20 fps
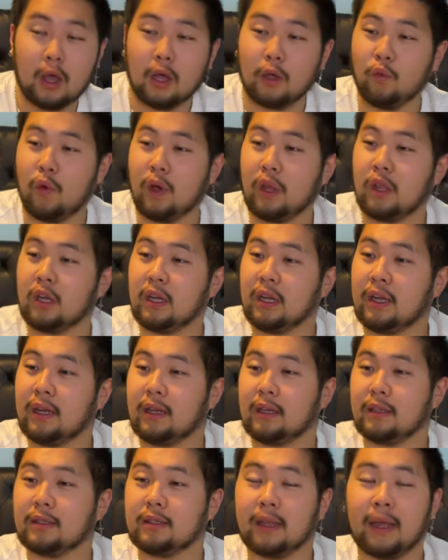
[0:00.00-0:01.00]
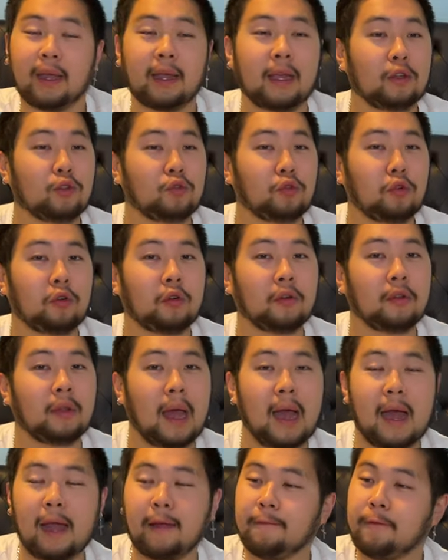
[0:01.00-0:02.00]
Whether it is an Android,
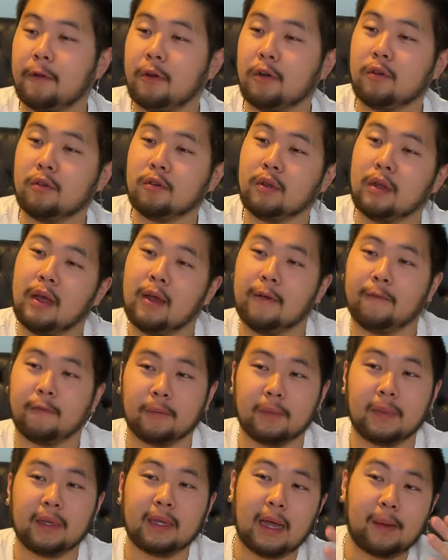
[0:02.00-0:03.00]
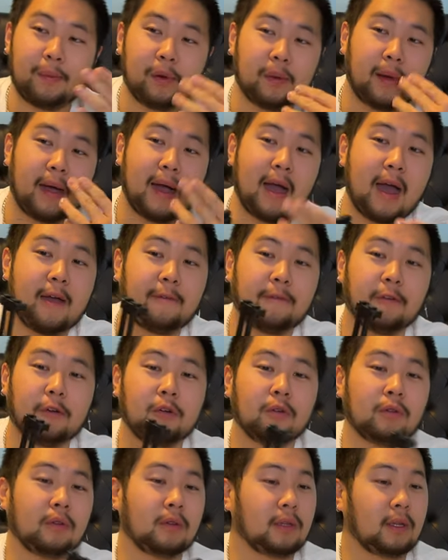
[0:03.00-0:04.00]
iPhone, for me, I put my
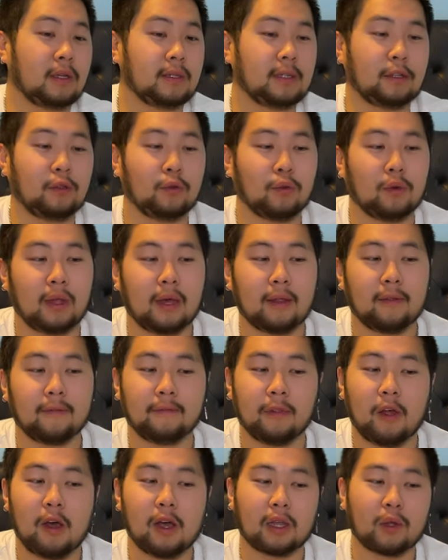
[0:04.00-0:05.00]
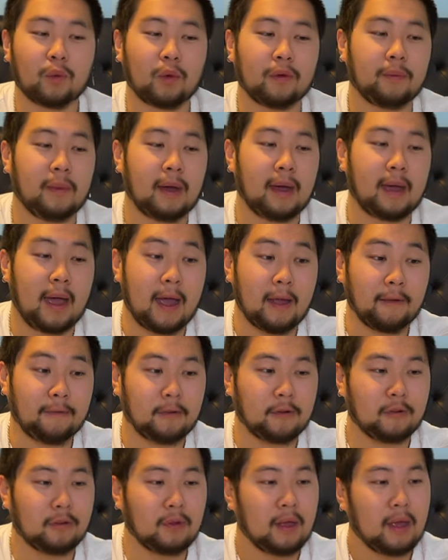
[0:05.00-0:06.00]
iPhones because I do a lot of vlogging with my
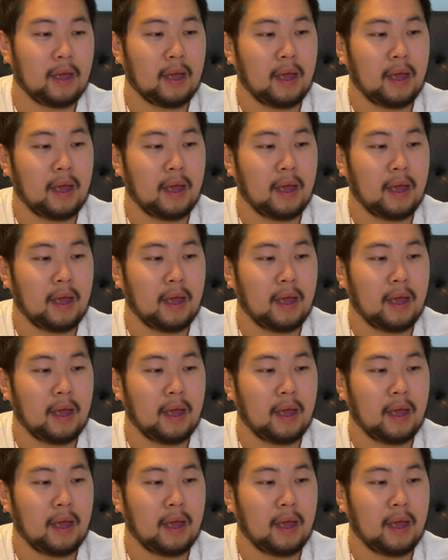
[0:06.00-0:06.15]
iPhone.